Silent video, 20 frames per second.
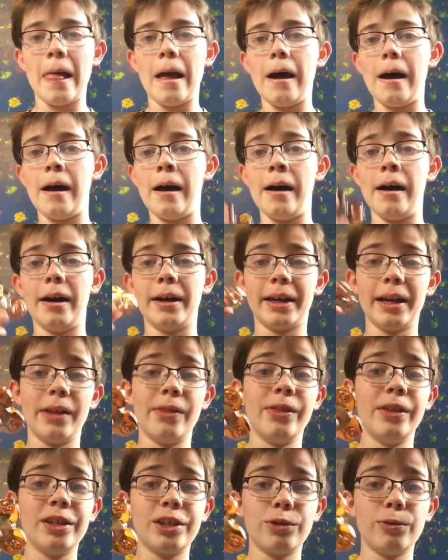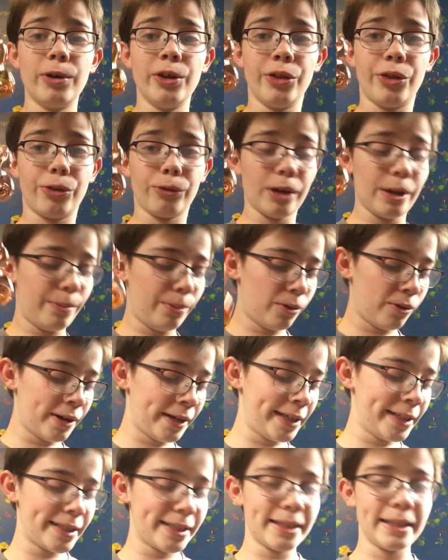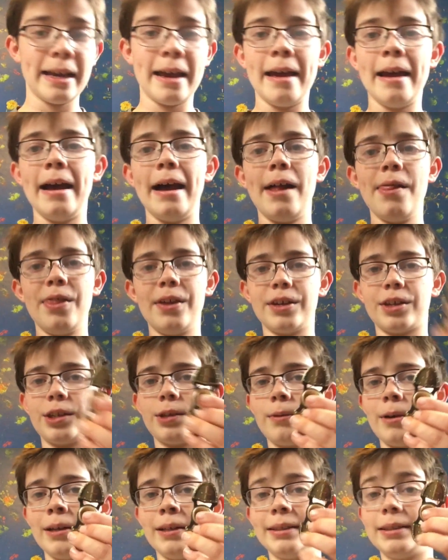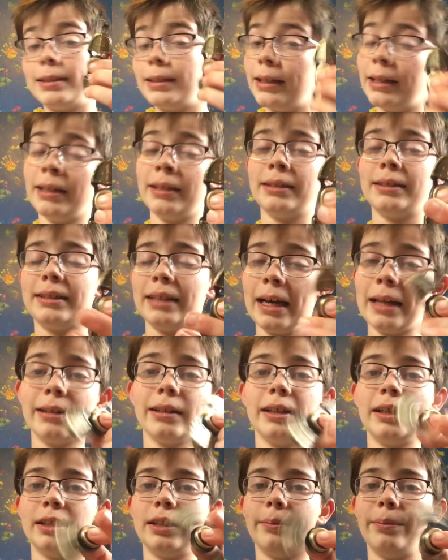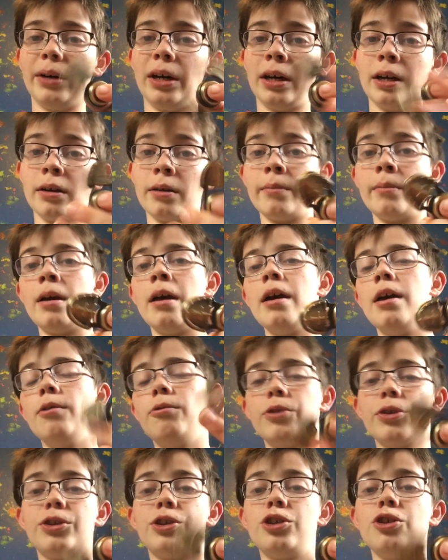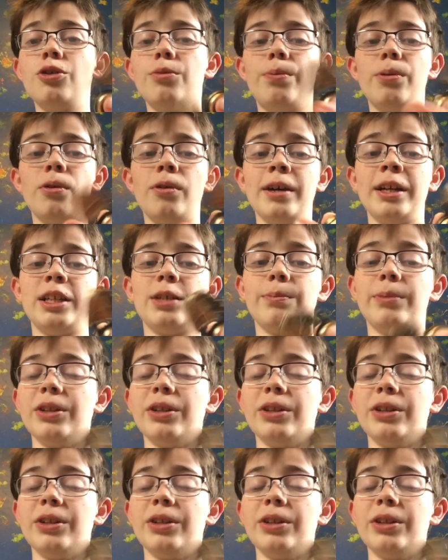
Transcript: Again, this one 3 points, and this one sitting sadly at the bottom with 2 points.